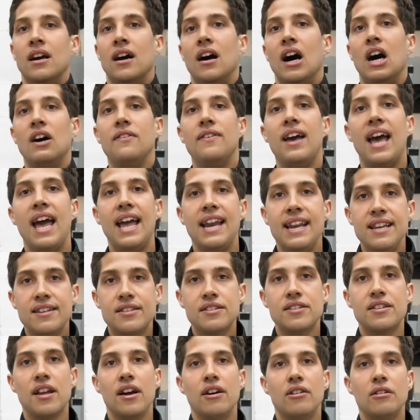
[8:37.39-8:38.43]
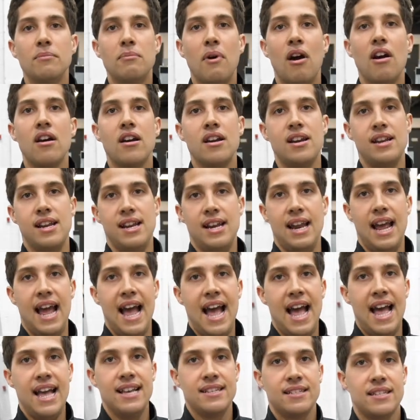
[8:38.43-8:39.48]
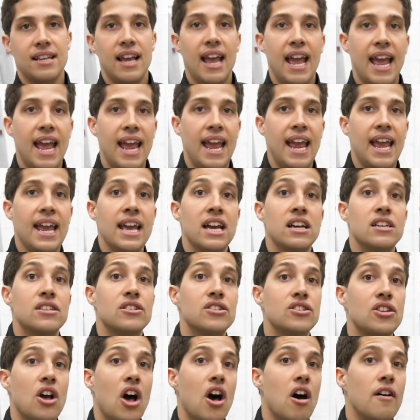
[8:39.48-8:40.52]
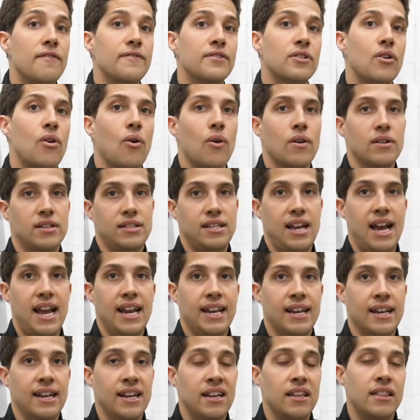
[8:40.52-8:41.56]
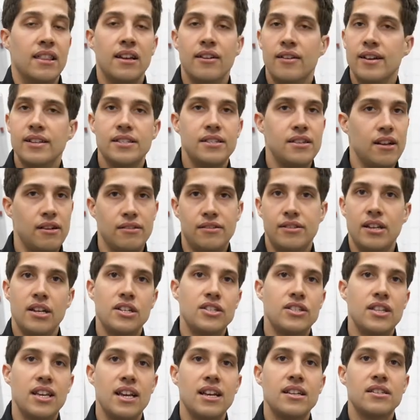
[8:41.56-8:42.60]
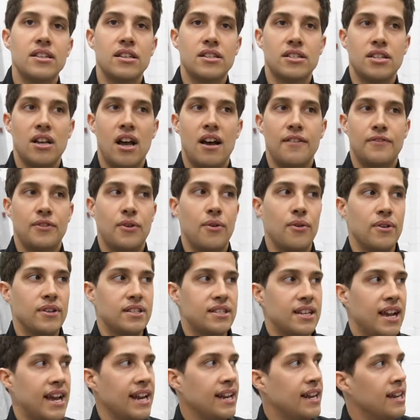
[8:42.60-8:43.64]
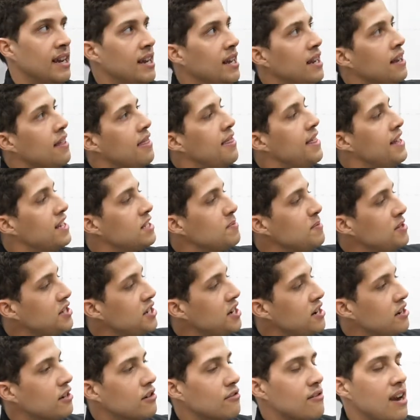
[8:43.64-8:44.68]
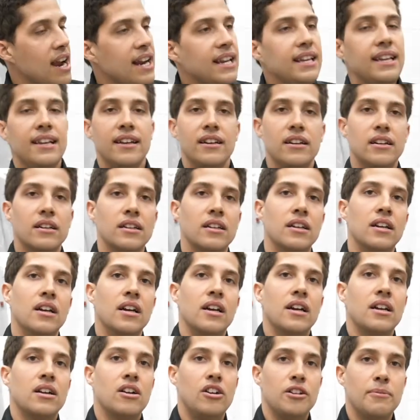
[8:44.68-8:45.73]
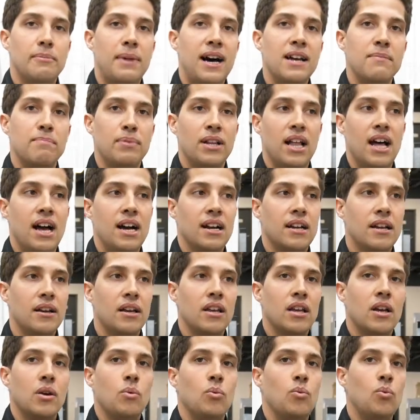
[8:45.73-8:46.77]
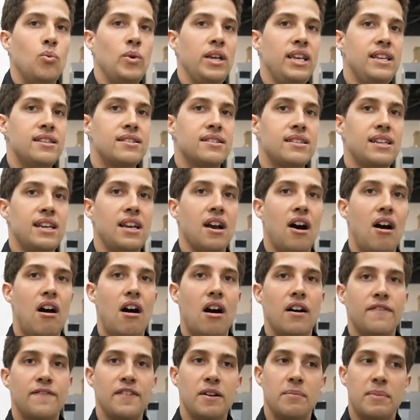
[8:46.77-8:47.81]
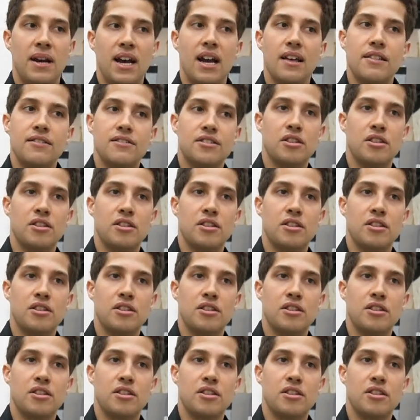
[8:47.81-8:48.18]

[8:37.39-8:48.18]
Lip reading: of any stone marketed as a soft quartzite. There is no such thing as a soft quartzite. This material right here, called Mont Blanc, we see often by other